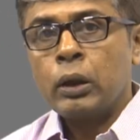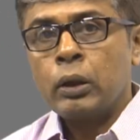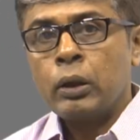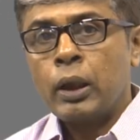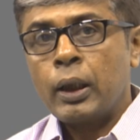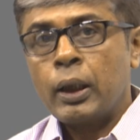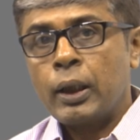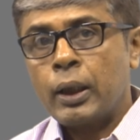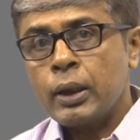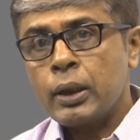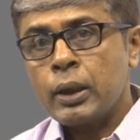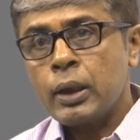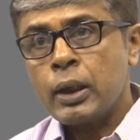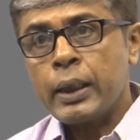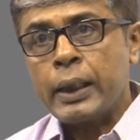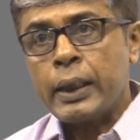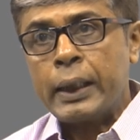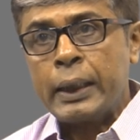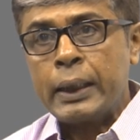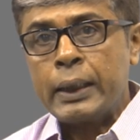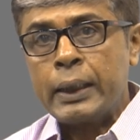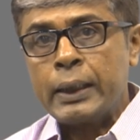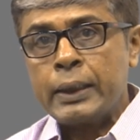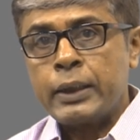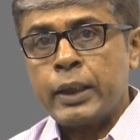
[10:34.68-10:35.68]
Another
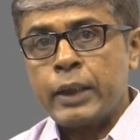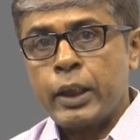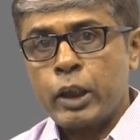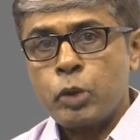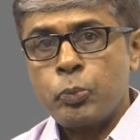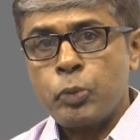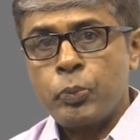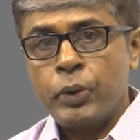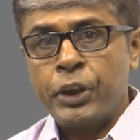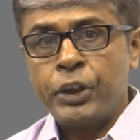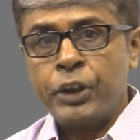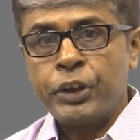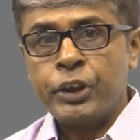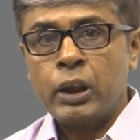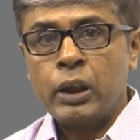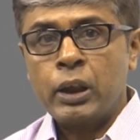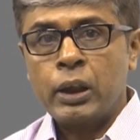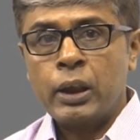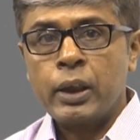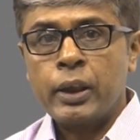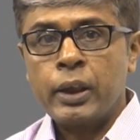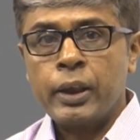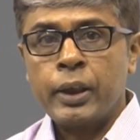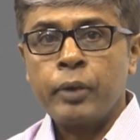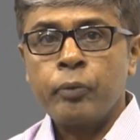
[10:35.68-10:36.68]
area is experiential
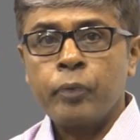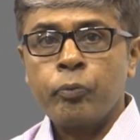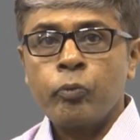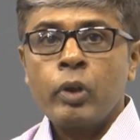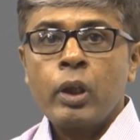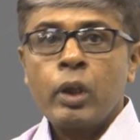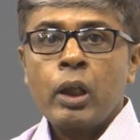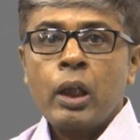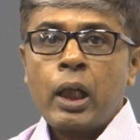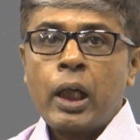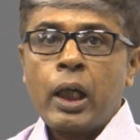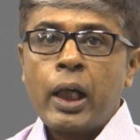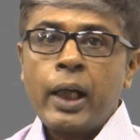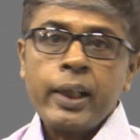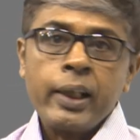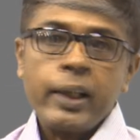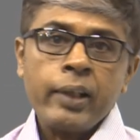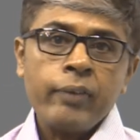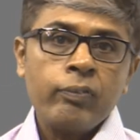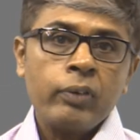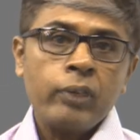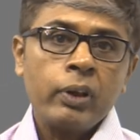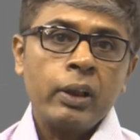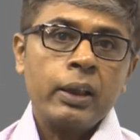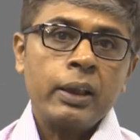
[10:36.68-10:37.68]
learning. I
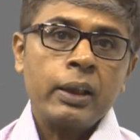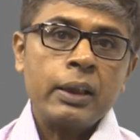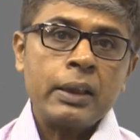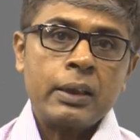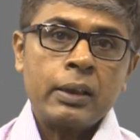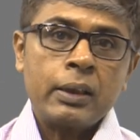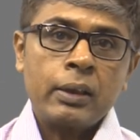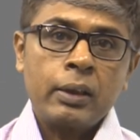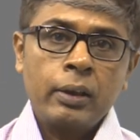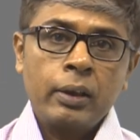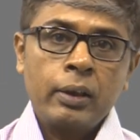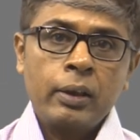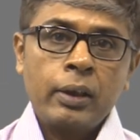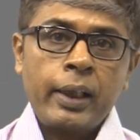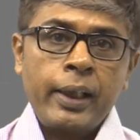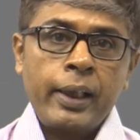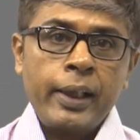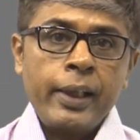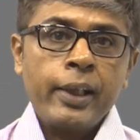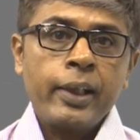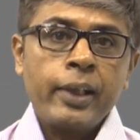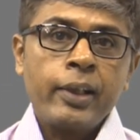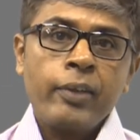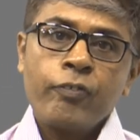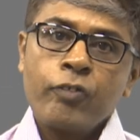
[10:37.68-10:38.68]
have learned this
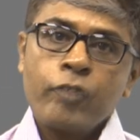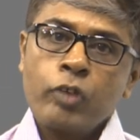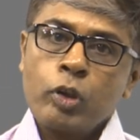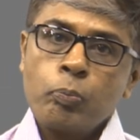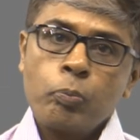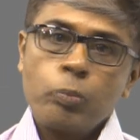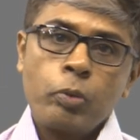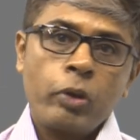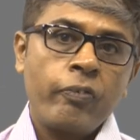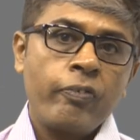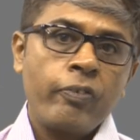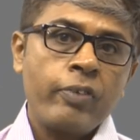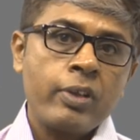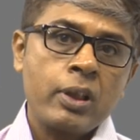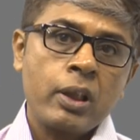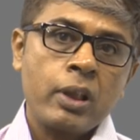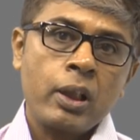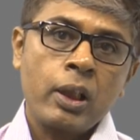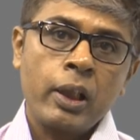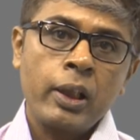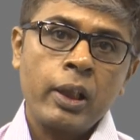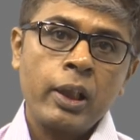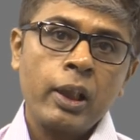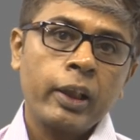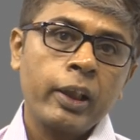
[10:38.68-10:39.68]
idea from Professor
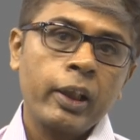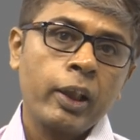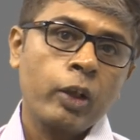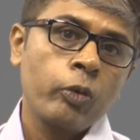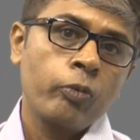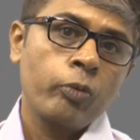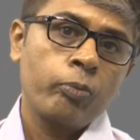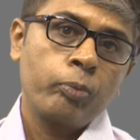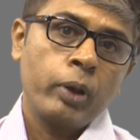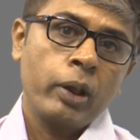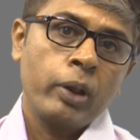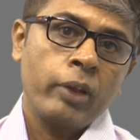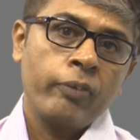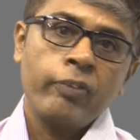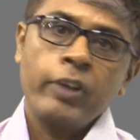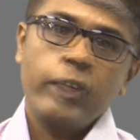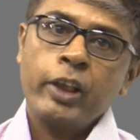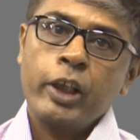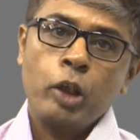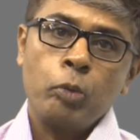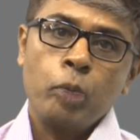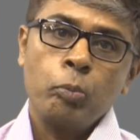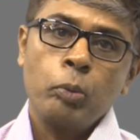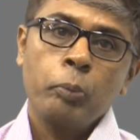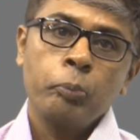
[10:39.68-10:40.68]
Anil K. Gupta of
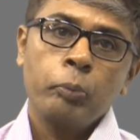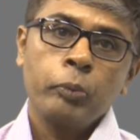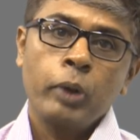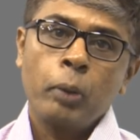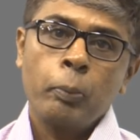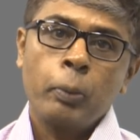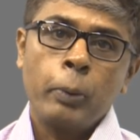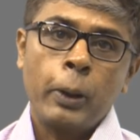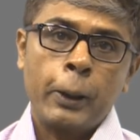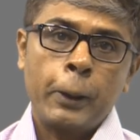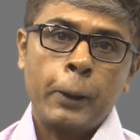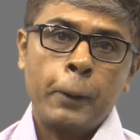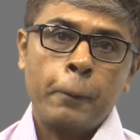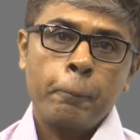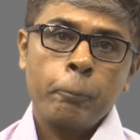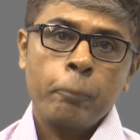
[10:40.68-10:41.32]
IIM Ahmedabad.